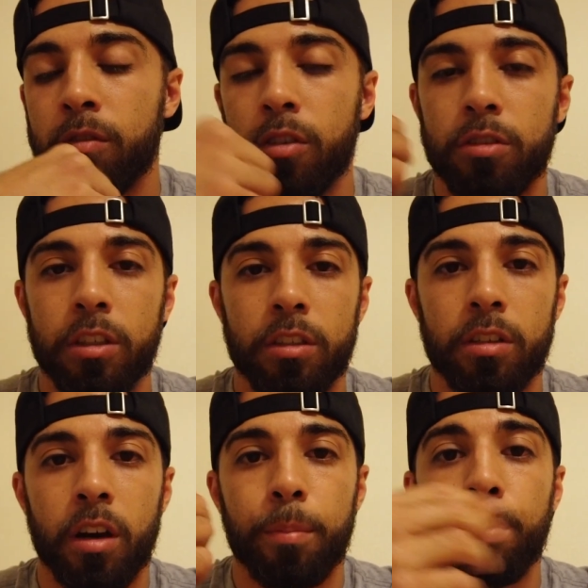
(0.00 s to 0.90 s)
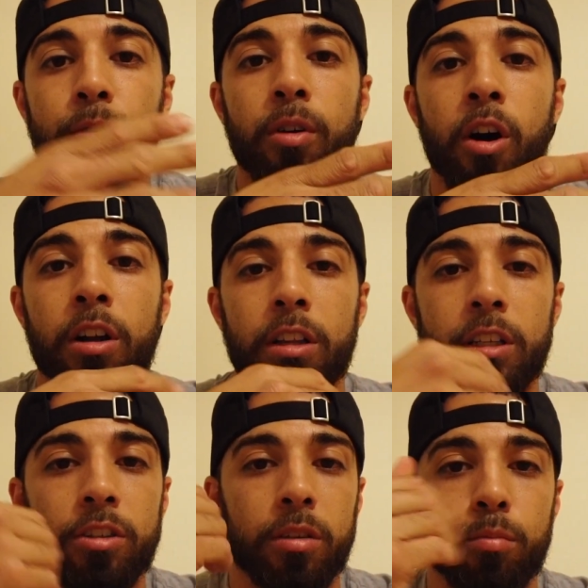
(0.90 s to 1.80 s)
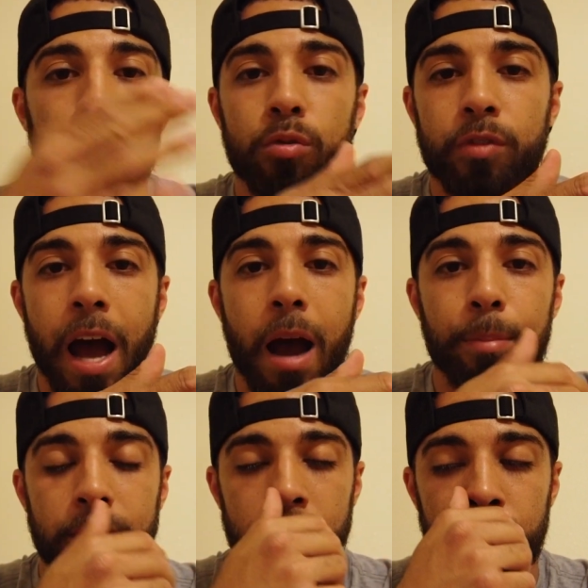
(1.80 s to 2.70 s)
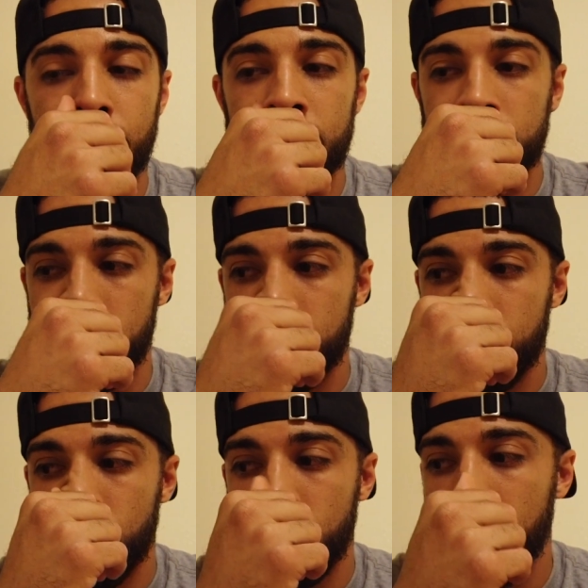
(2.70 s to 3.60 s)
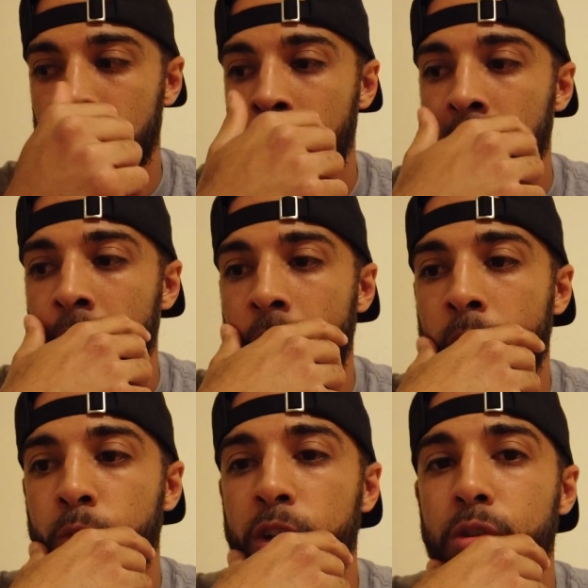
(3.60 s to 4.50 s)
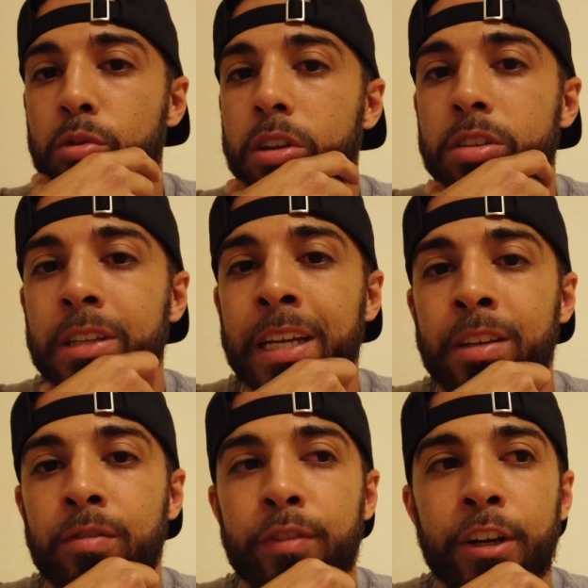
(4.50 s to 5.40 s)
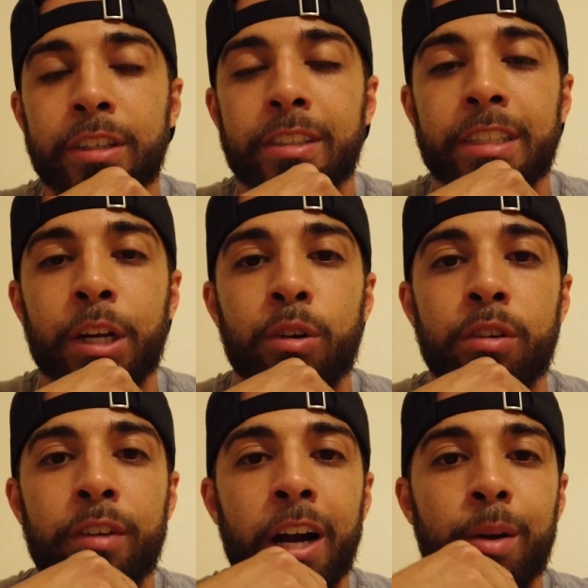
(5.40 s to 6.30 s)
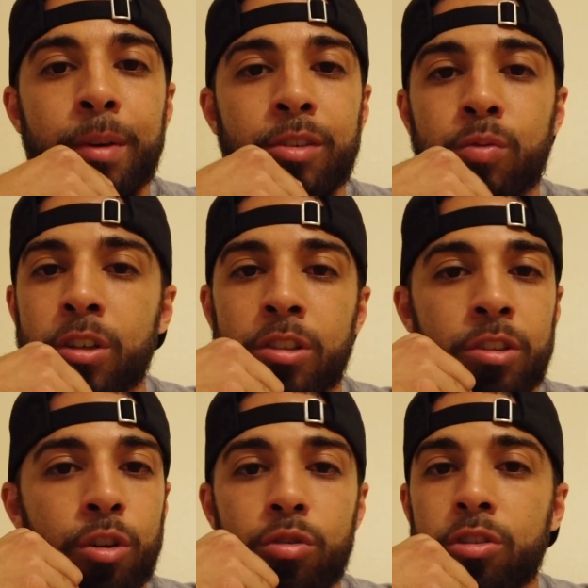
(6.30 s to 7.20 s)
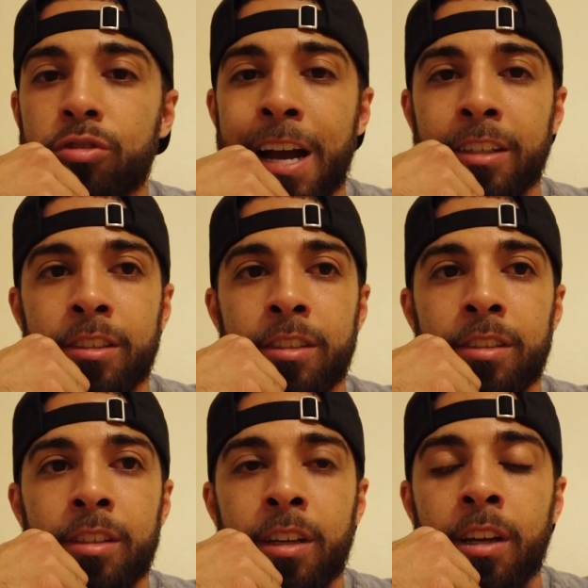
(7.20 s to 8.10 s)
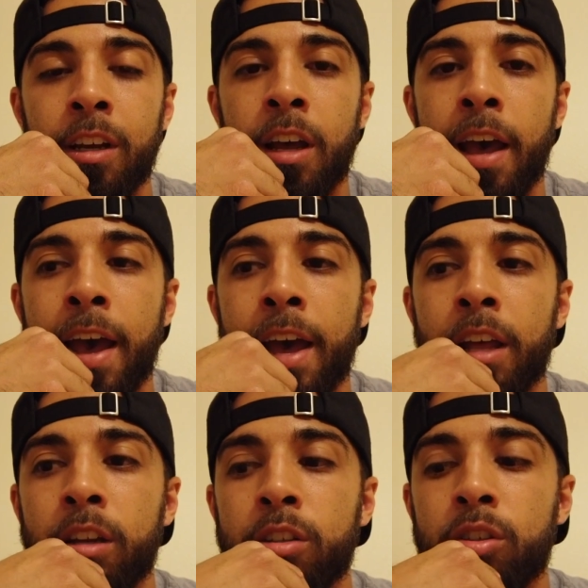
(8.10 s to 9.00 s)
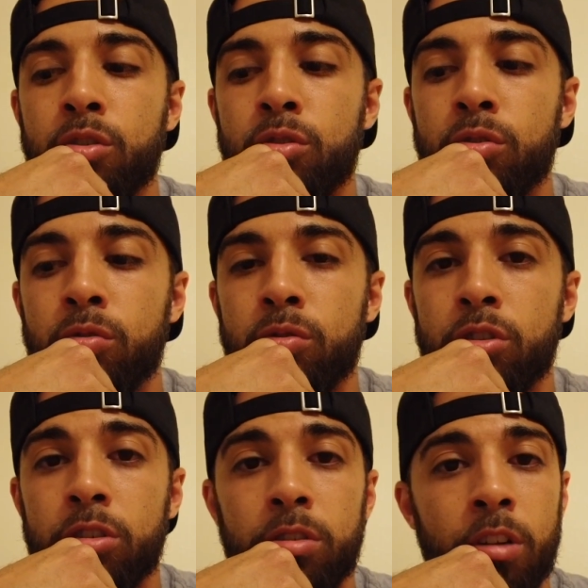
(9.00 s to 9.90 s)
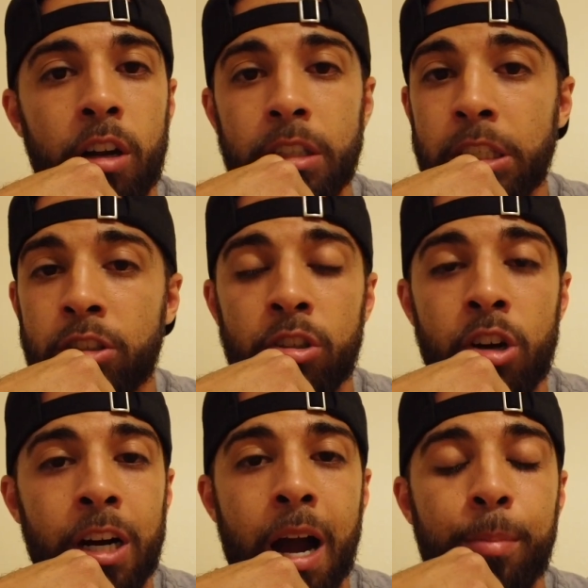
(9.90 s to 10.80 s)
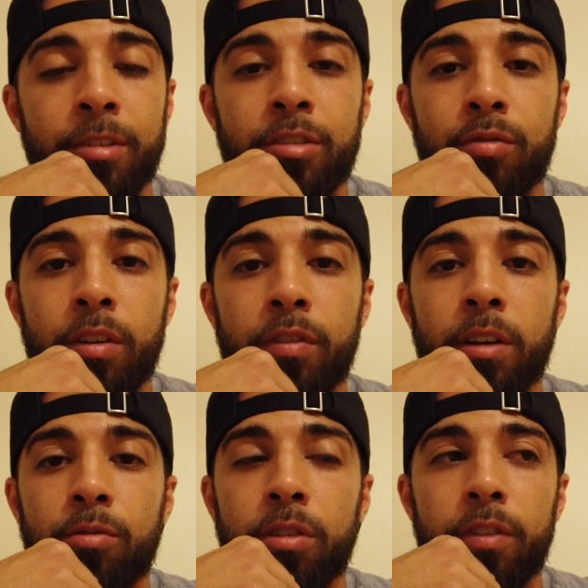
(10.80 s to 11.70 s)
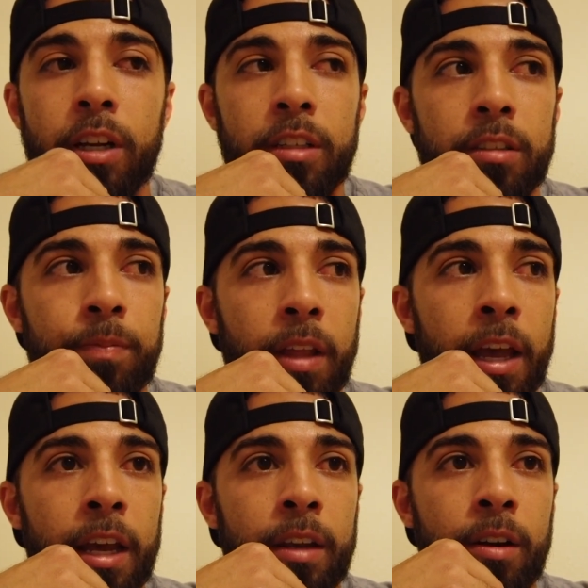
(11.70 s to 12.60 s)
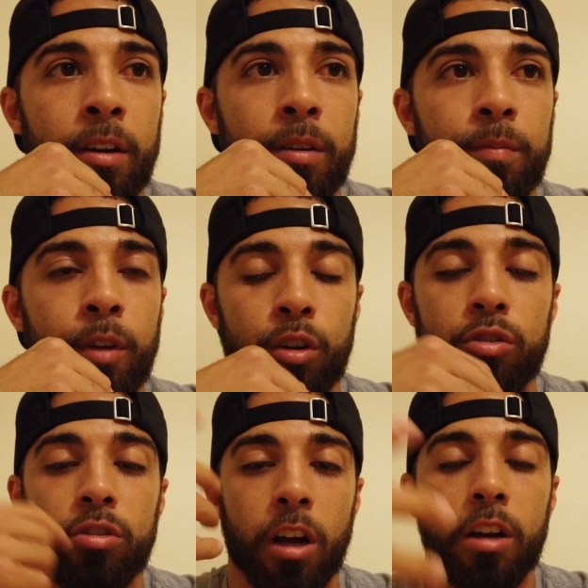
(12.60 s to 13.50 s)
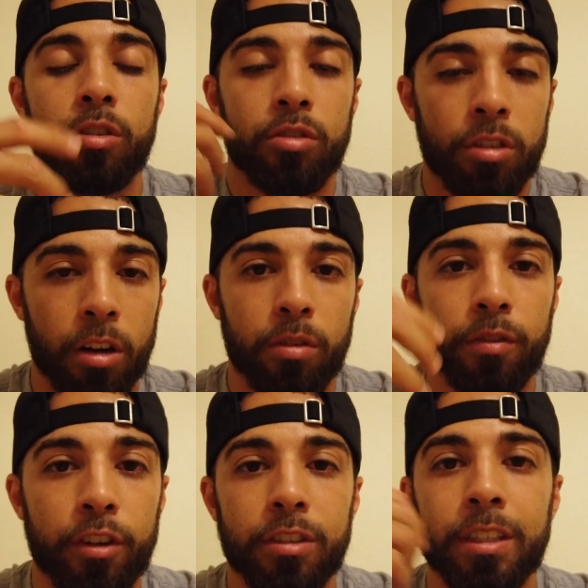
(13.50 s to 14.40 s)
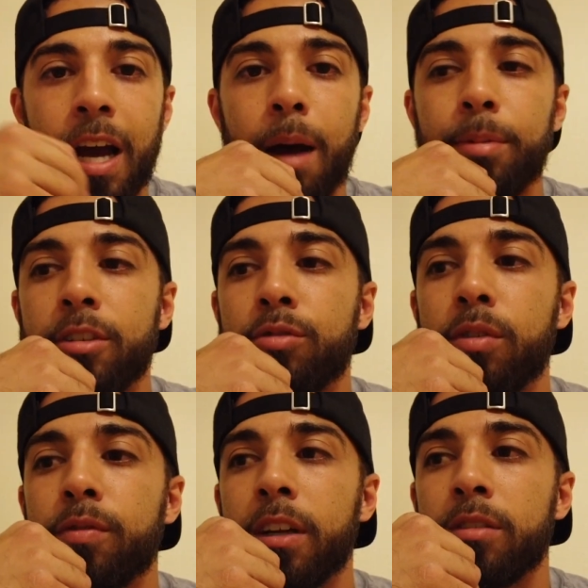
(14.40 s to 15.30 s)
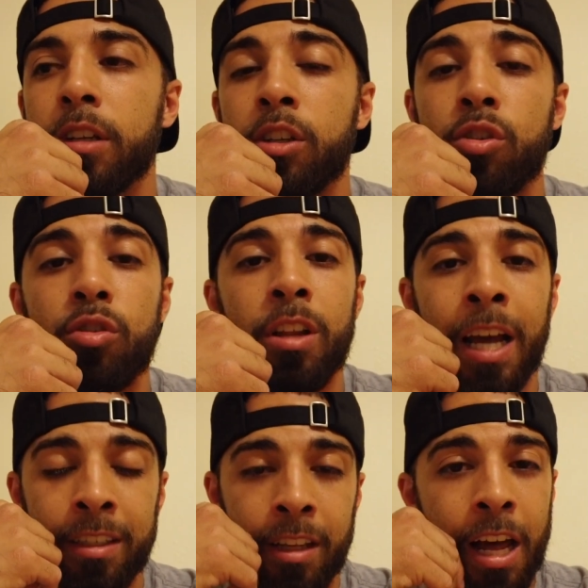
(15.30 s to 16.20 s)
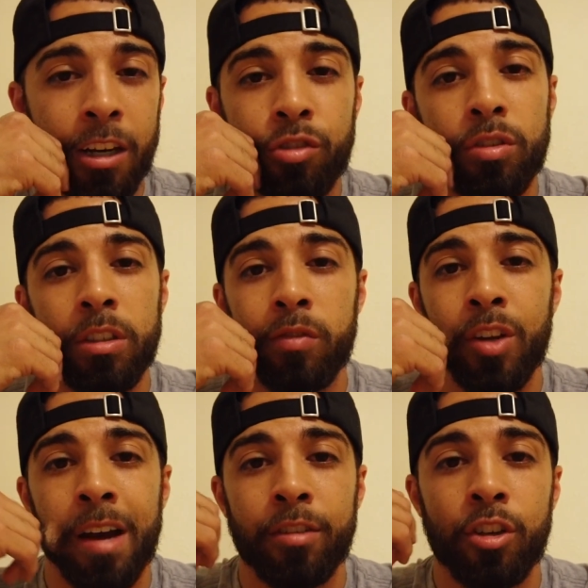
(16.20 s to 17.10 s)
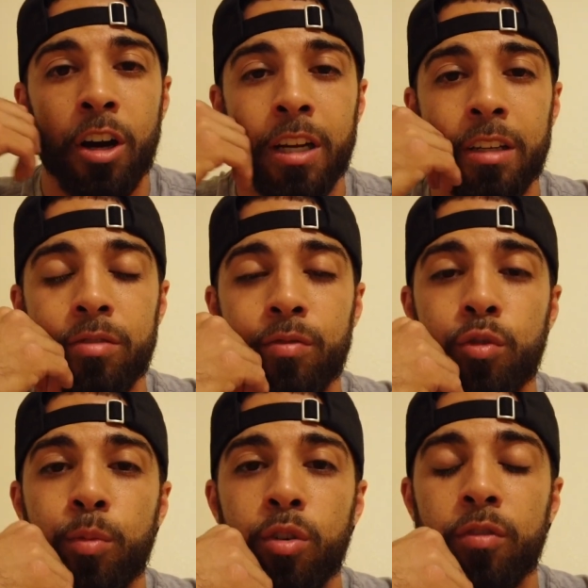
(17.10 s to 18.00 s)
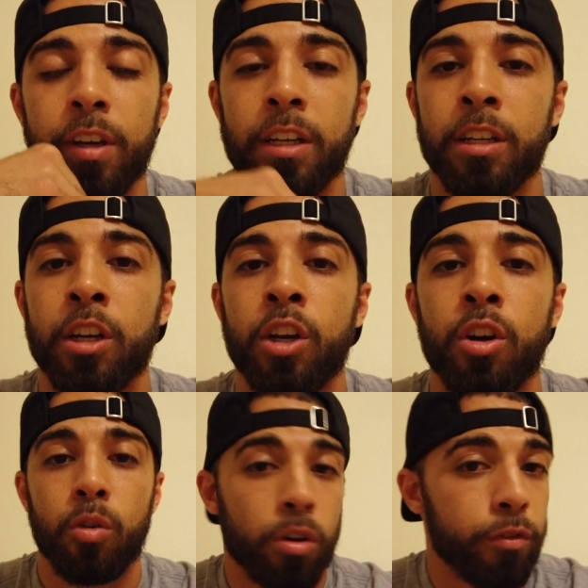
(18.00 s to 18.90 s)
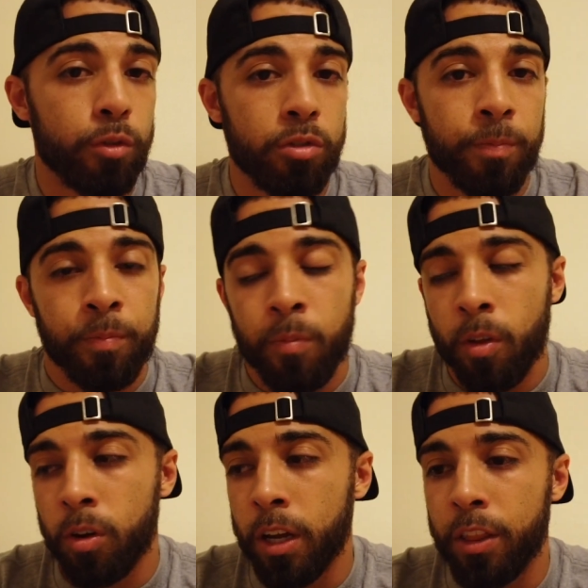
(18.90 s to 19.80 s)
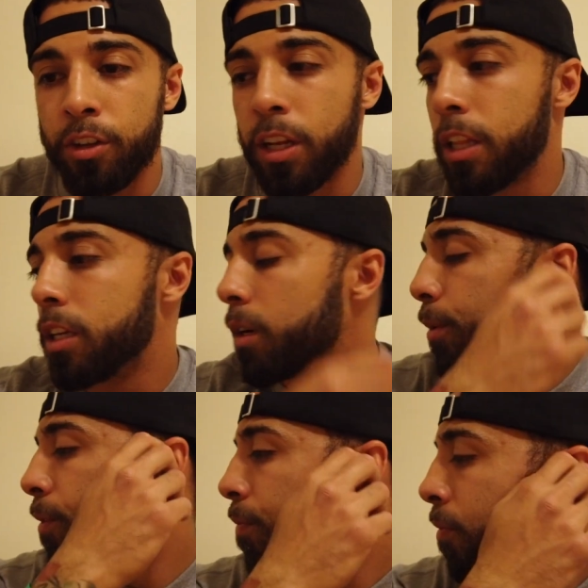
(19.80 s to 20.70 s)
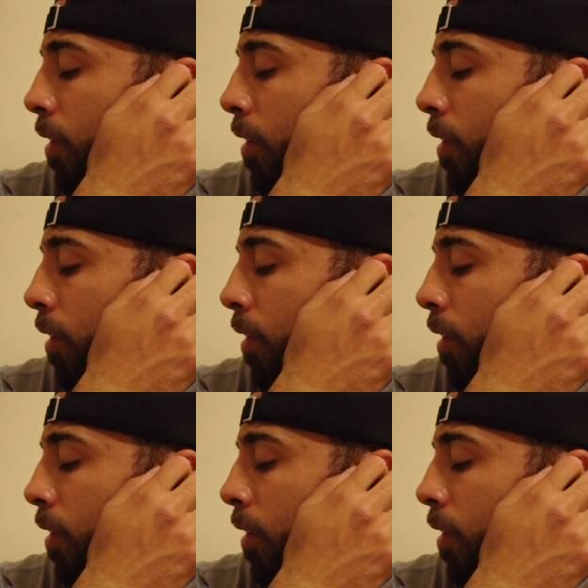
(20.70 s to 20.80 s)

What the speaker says: on the leash and move the opposite direction. Okay, and we do this in very sterile environments where there's no distractions, and you just start teaching the dog opposition reflex. And or you start reversing that opposition reflex, and you utilize a lot of treats if you have a dog that's food motivated or food, okay, their daily kibble.